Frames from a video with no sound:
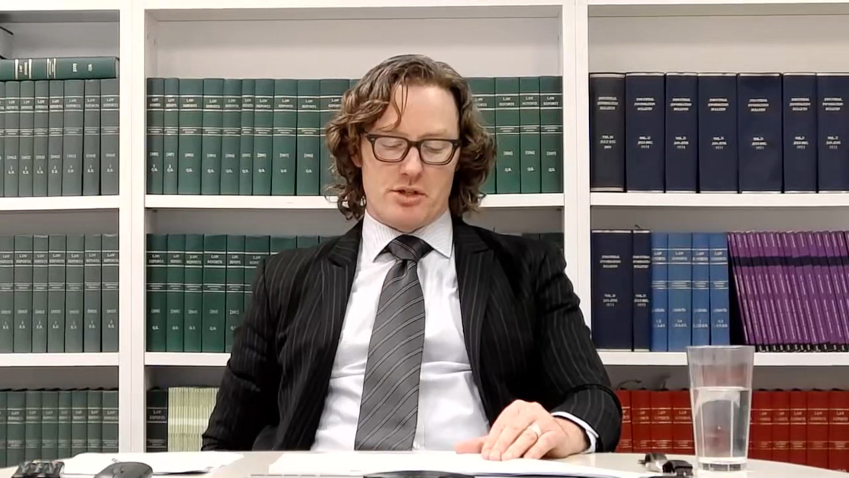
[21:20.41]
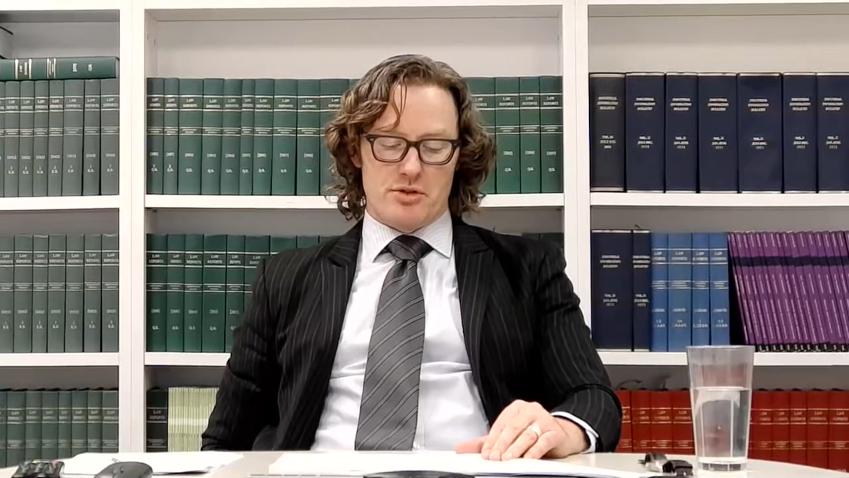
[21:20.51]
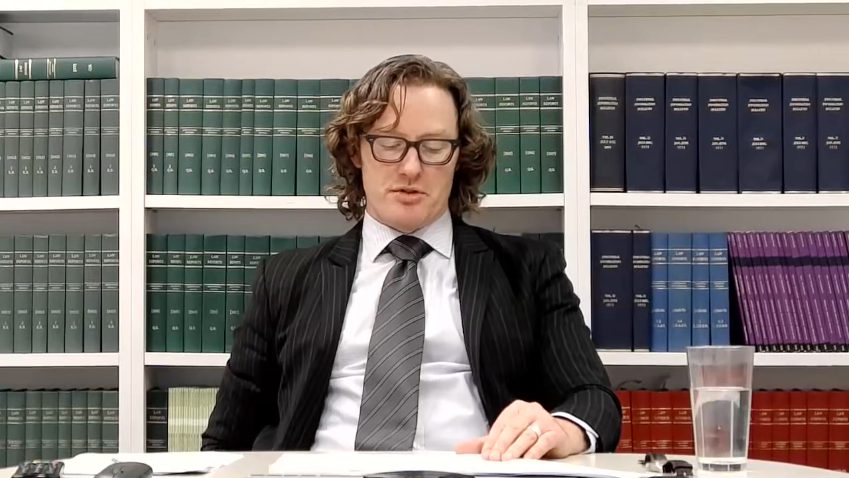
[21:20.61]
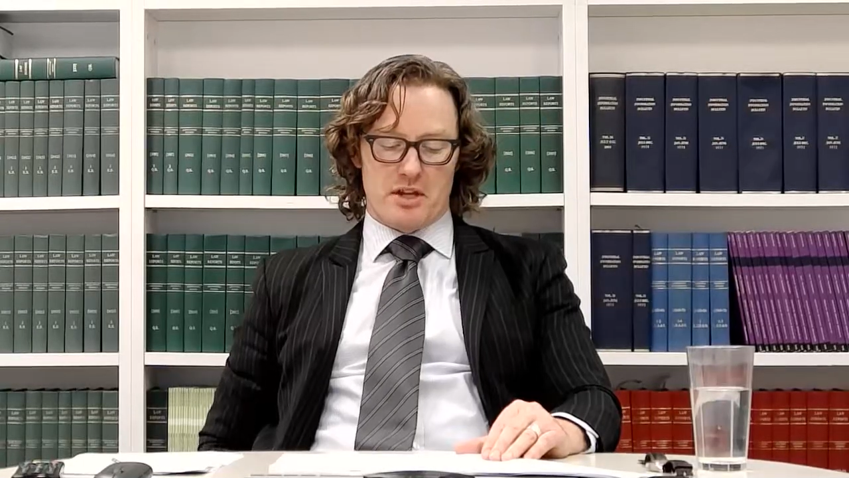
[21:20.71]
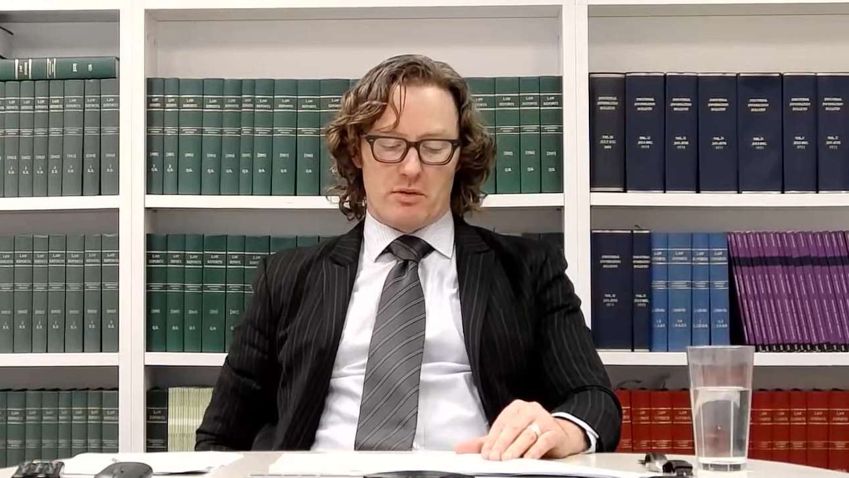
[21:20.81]
New
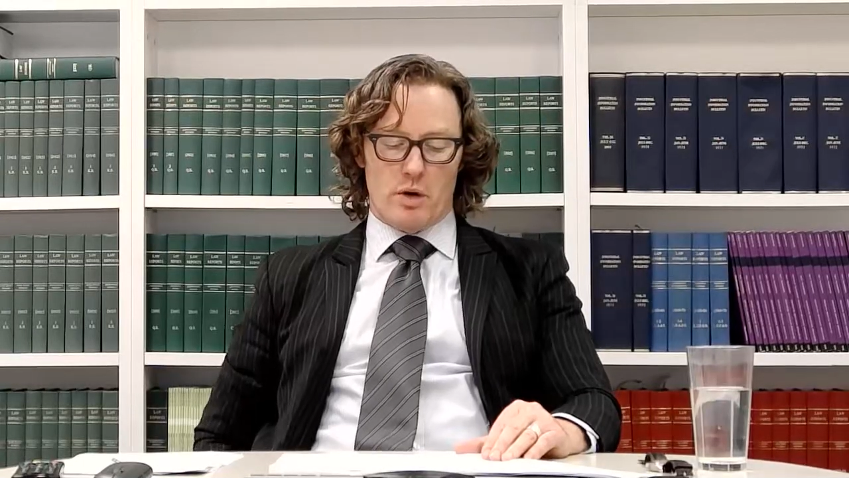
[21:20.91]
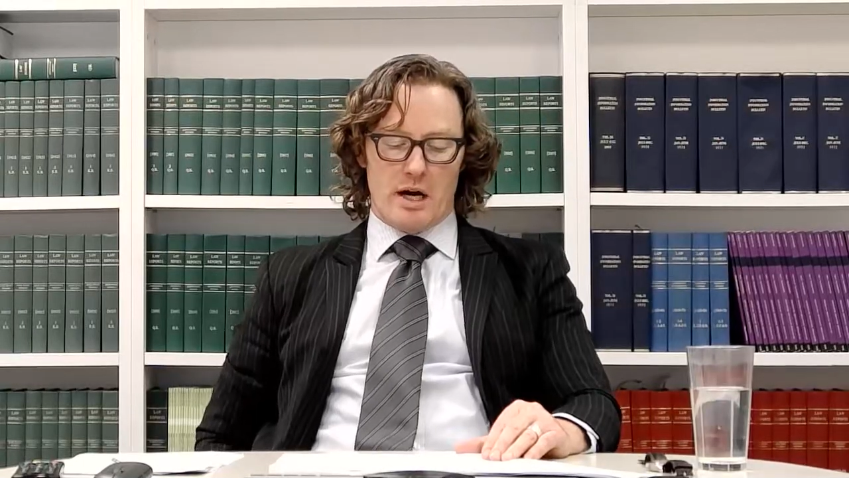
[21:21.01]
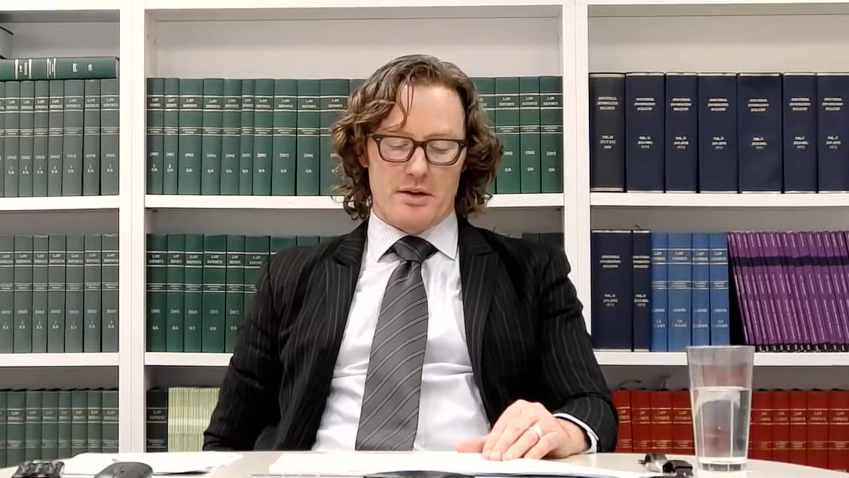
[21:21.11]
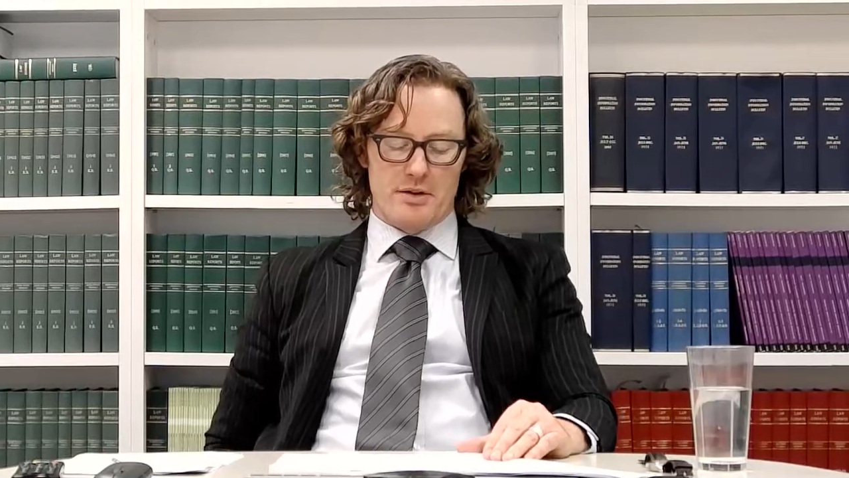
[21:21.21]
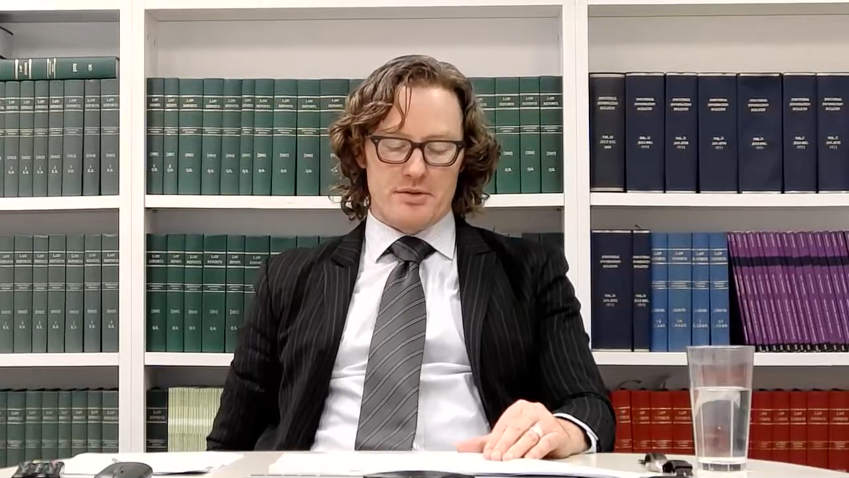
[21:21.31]
South
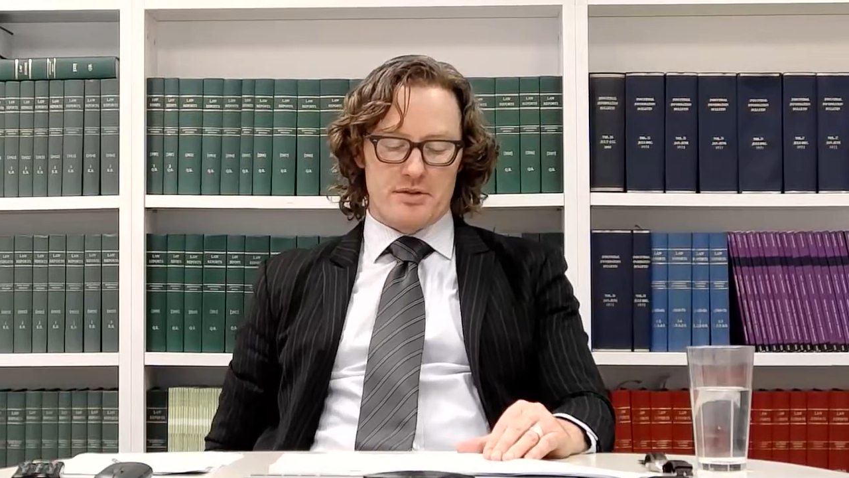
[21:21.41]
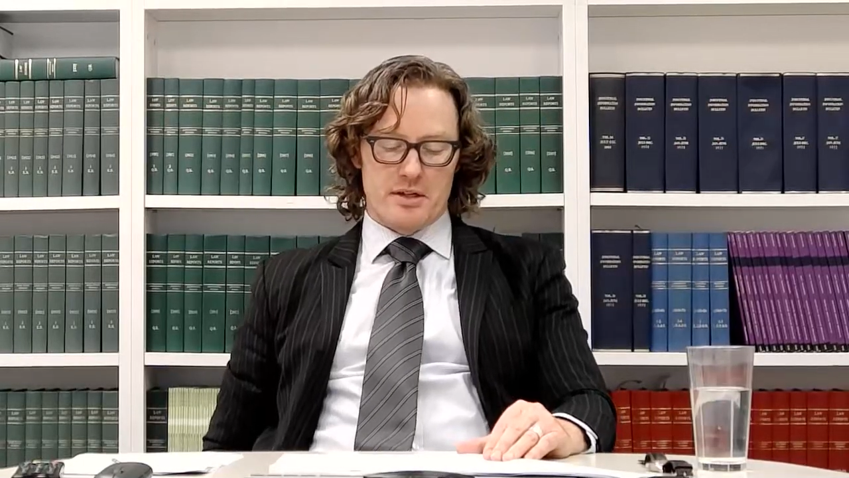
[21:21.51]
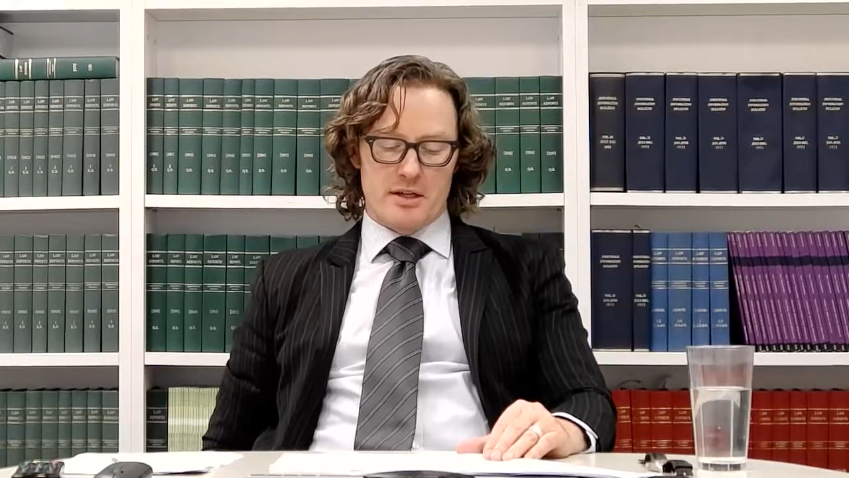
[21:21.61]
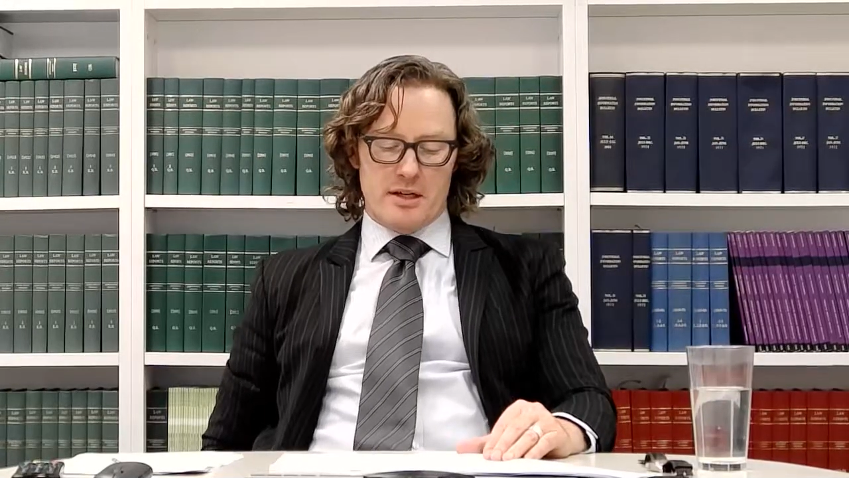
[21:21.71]
Wales,